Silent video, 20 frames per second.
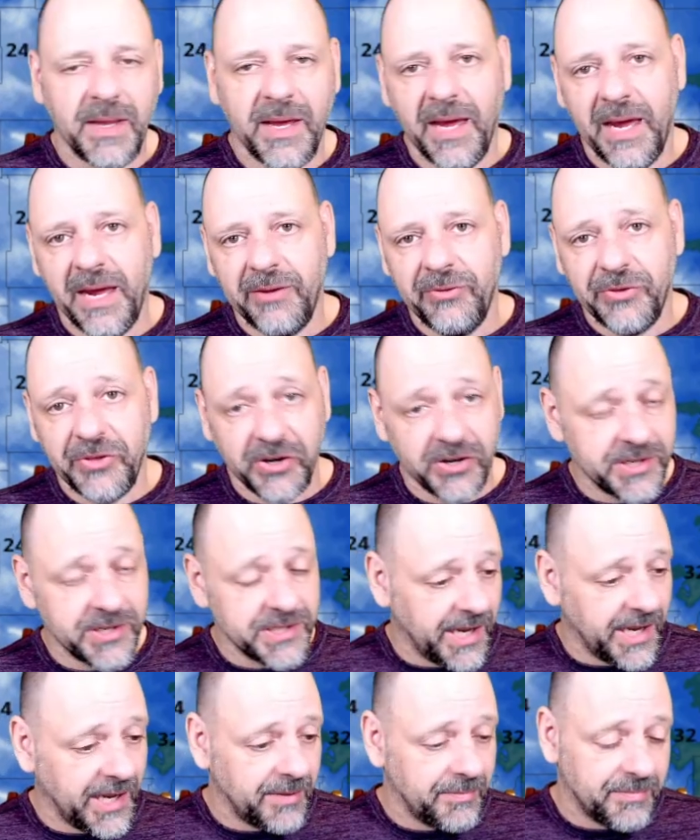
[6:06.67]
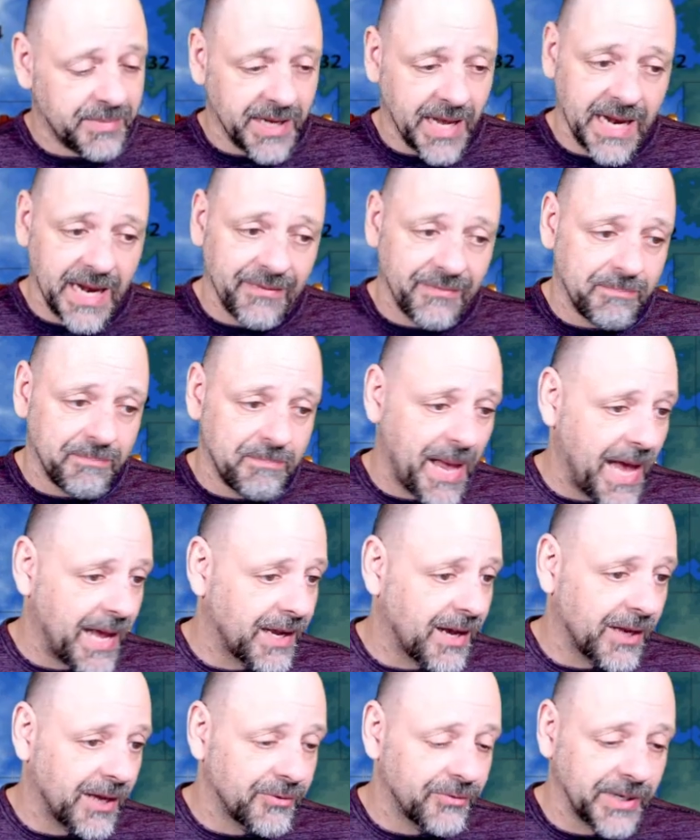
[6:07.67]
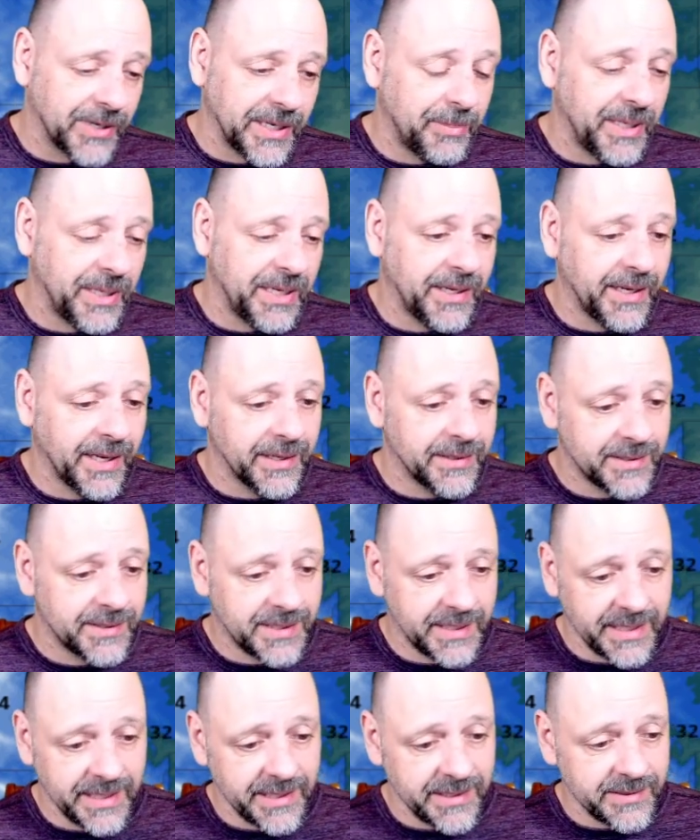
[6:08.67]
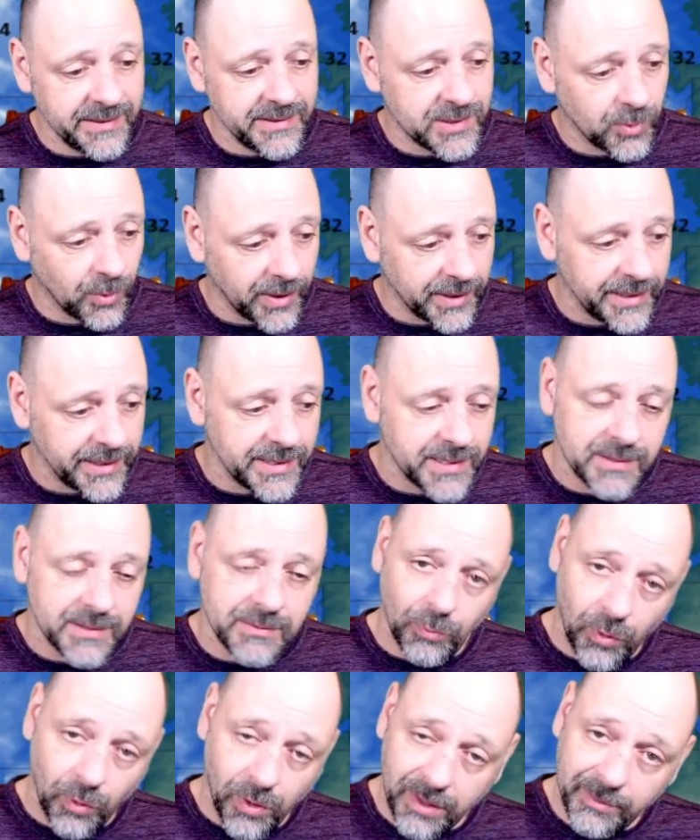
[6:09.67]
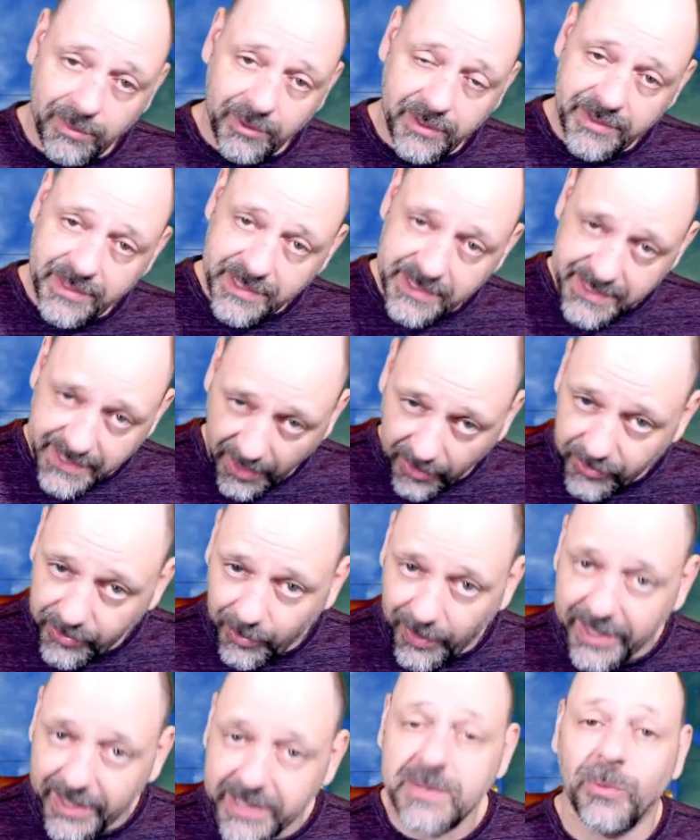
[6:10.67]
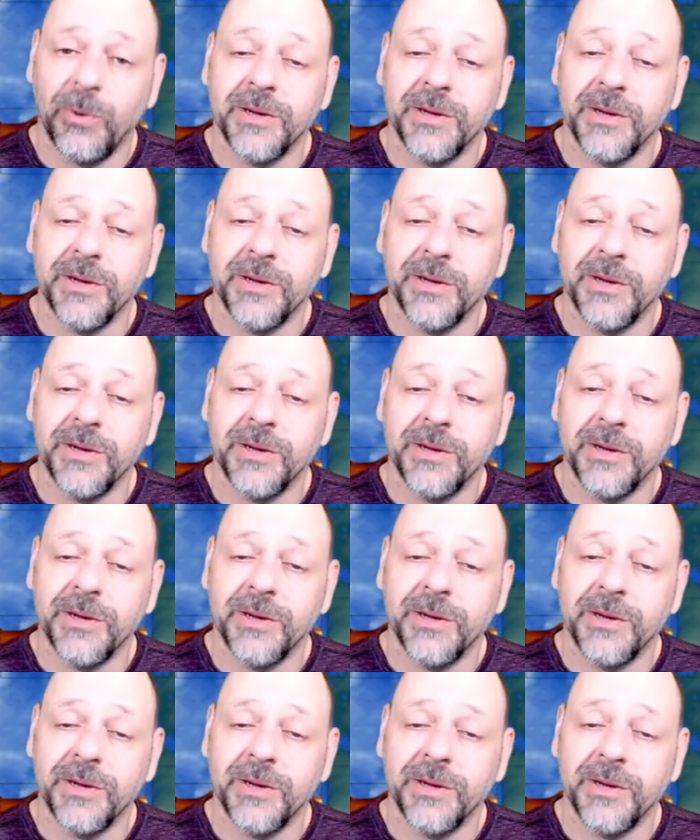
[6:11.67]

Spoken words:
And Thursday, kind of back on repeat again. Teens, 20s, warmer in the southwest